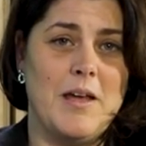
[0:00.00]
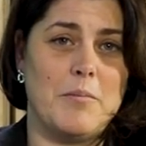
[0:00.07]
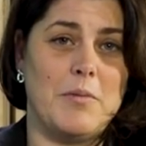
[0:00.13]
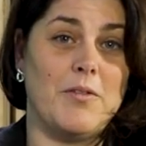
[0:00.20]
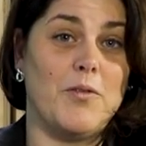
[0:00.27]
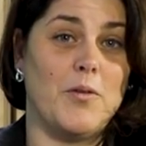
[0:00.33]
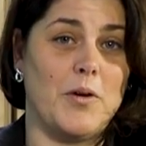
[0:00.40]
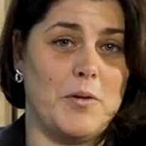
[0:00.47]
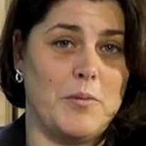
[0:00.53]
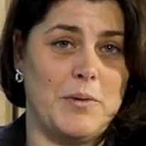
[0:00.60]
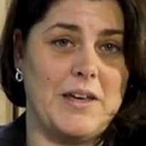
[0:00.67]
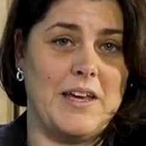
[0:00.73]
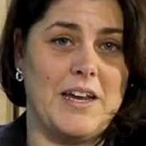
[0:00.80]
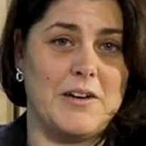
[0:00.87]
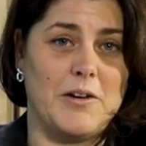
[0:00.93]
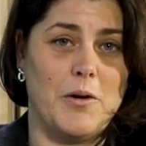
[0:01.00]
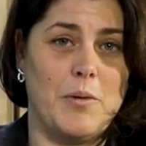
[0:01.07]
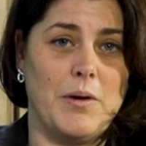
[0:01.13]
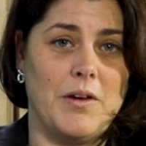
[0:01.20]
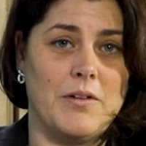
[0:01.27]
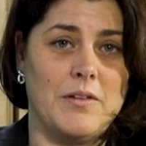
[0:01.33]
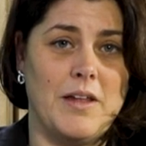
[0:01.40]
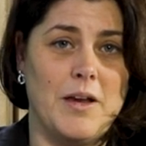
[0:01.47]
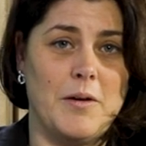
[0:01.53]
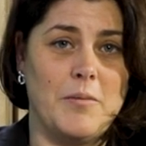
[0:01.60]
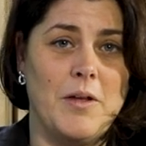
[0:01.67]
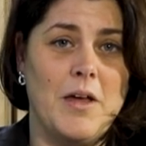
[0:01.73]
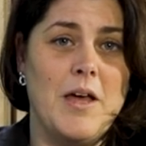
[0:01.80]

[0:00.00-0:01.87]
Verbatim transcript: before we get going on that.